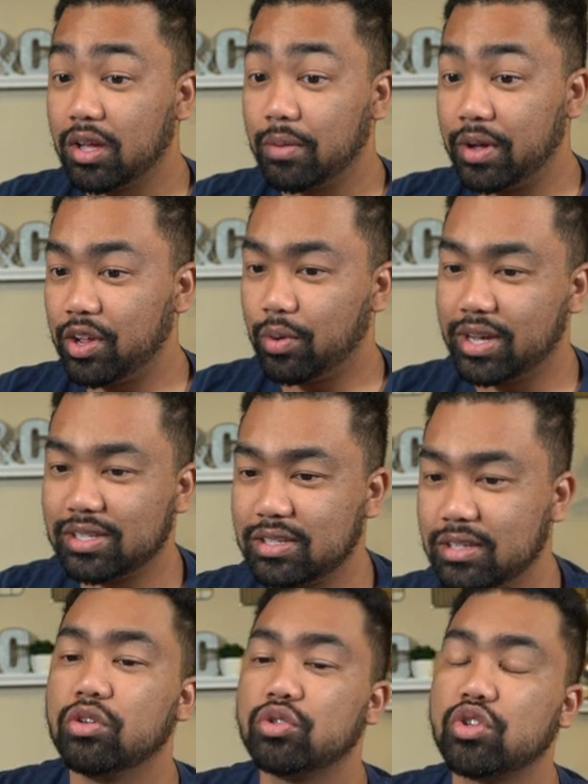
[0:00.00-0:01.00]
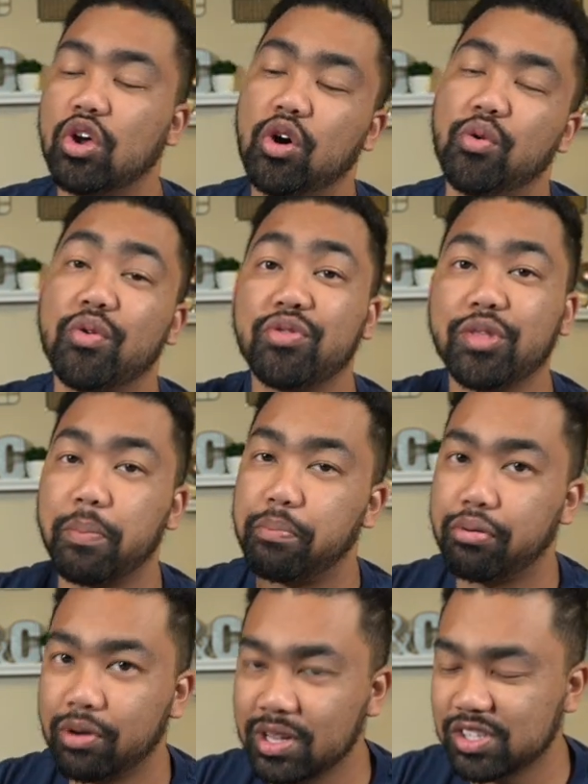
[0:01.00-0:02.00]
But anyways, so the
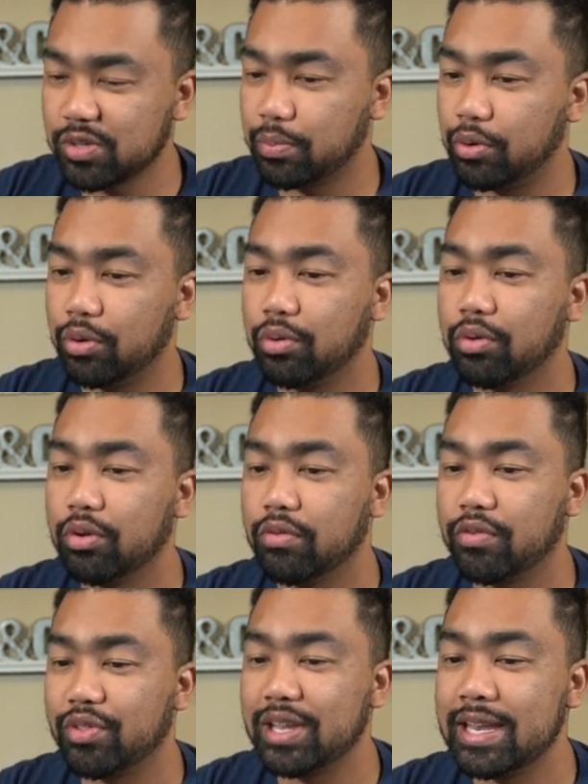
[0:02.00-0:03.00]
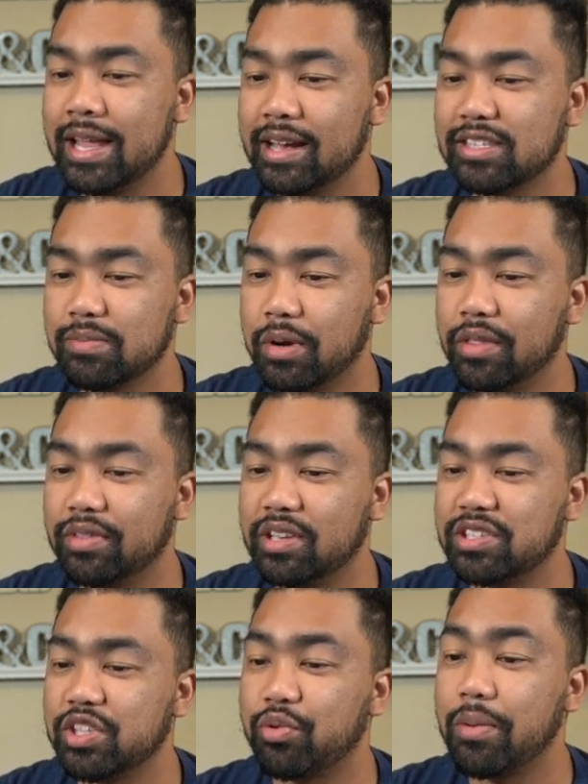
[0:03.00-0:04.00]
principal for the next month
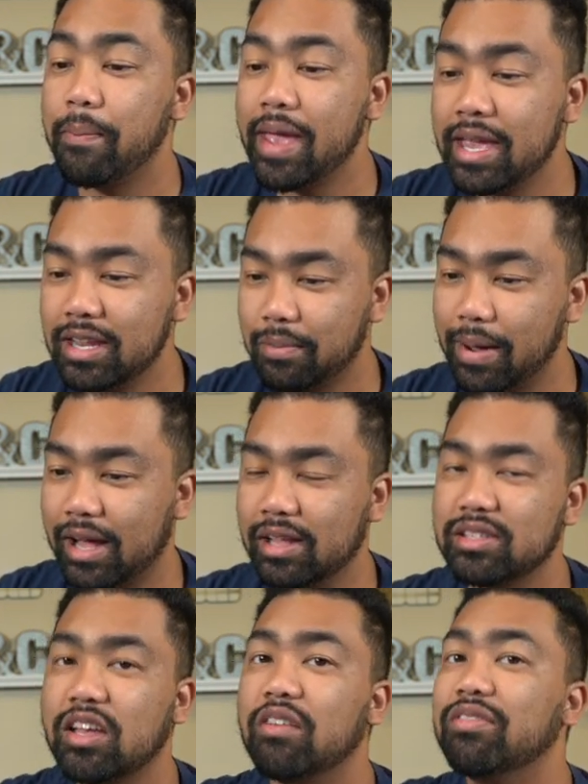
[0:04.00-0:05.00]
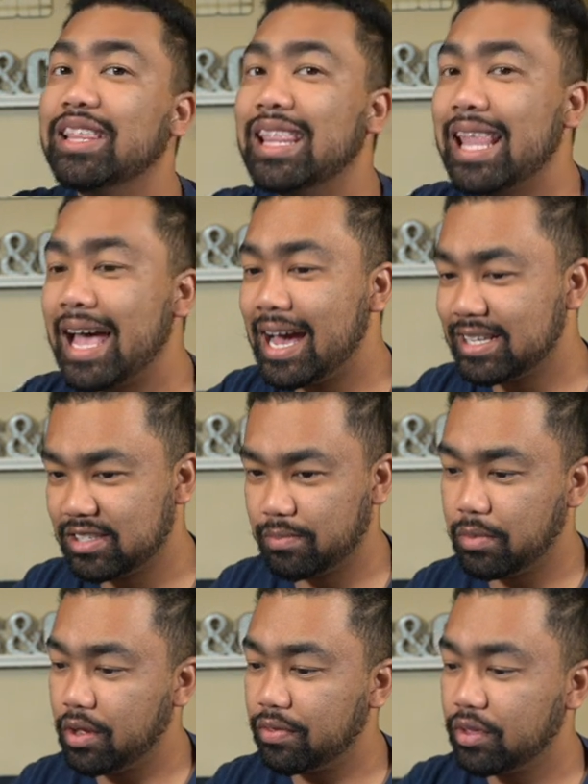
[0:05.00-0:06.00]
is the remaining balance of last
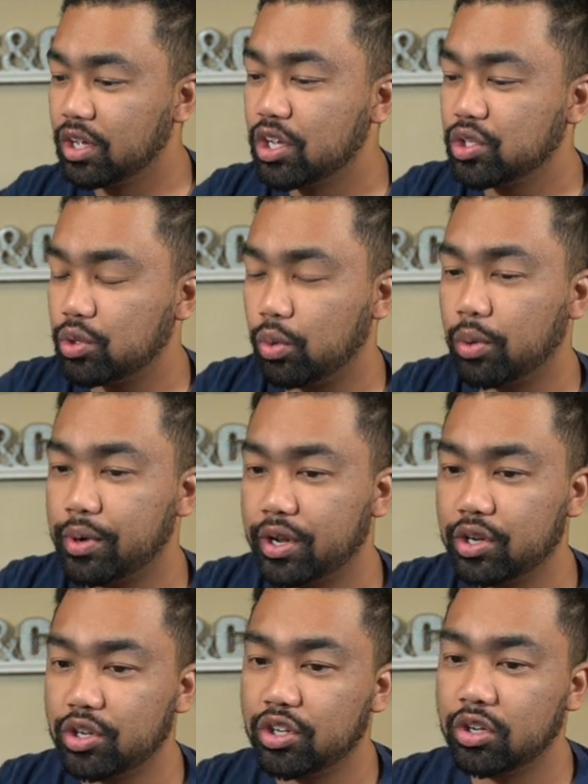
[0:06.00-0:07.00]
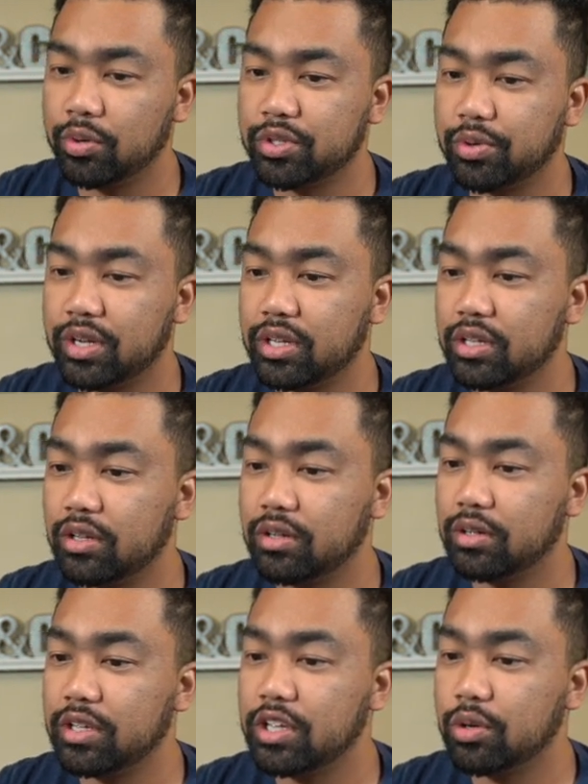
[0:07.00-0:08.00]
month. So what we're going to do is we're going to
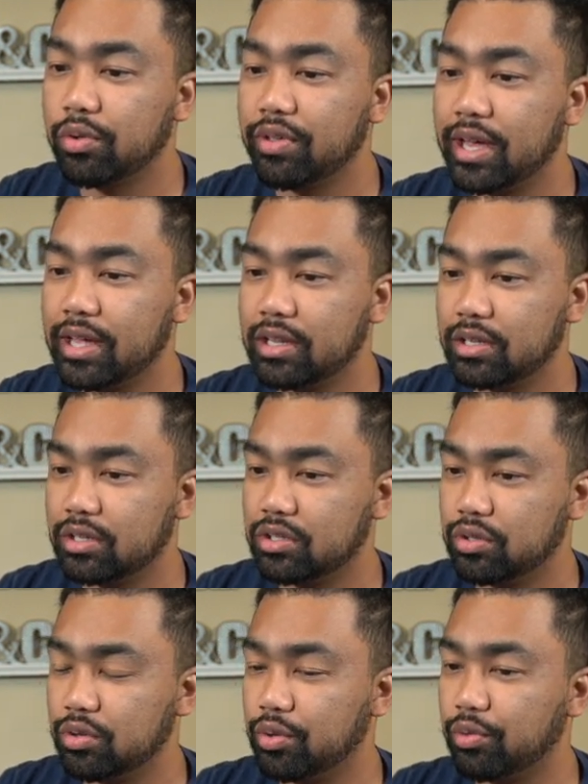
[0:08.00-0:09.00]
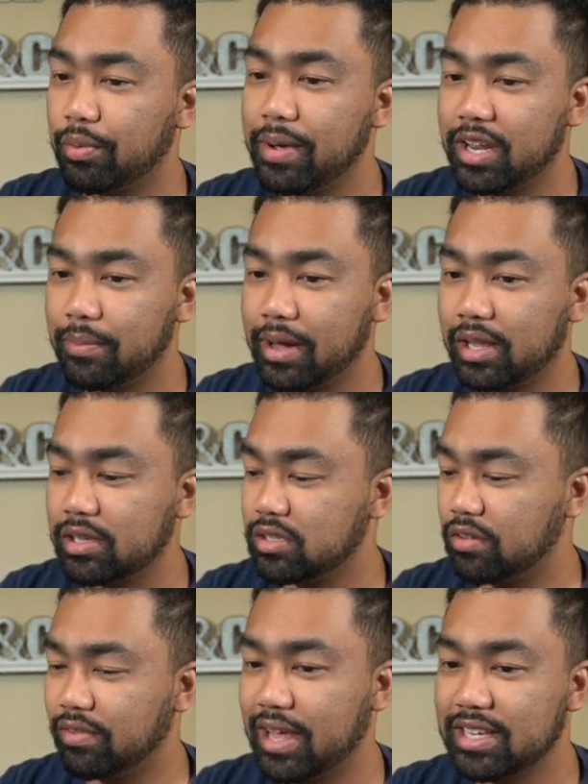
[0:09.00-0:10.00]
equal that to the remaining balance
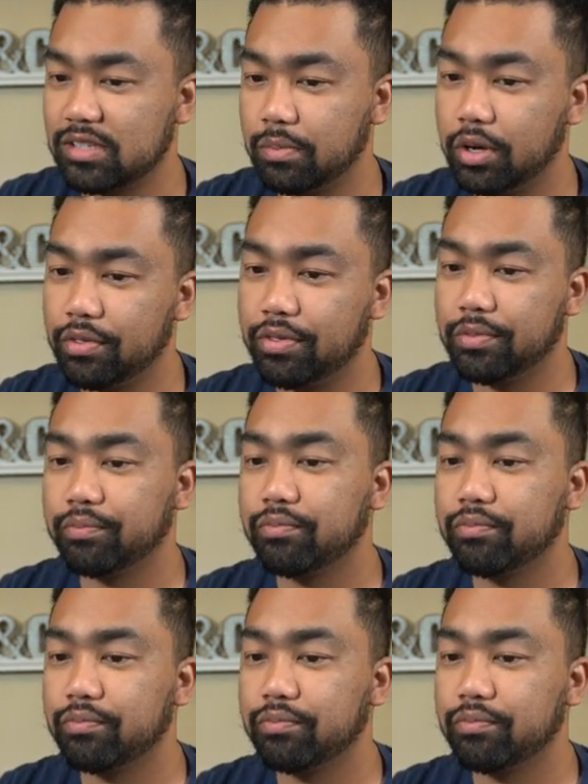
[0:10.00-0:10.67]
of last month.